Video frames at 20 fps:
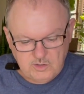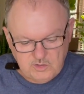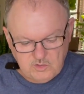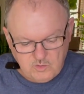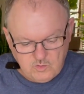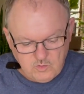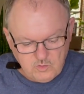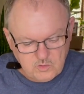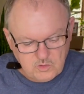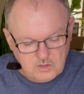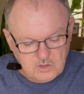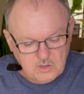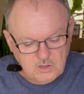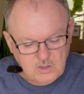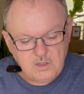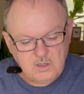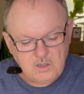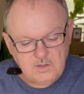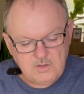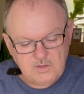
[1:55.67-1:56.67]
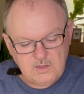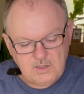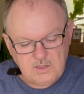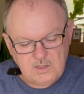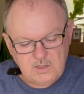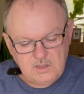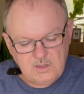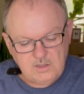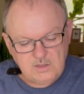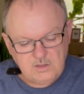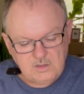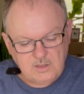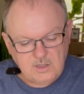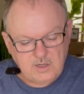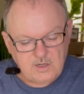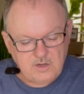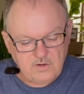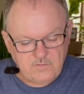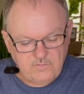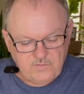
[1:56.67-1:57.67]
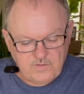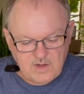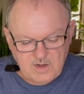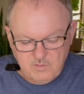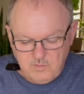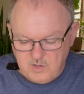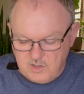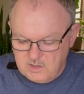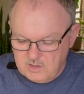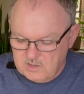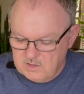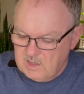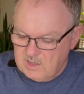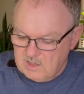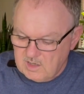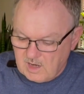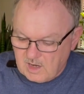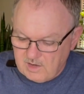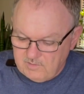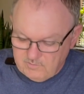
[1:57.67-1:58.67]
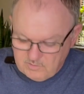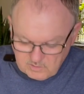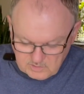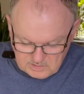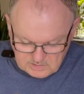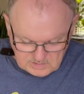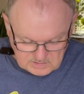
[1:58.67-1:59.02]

to corner on the lighter fabric. And I've already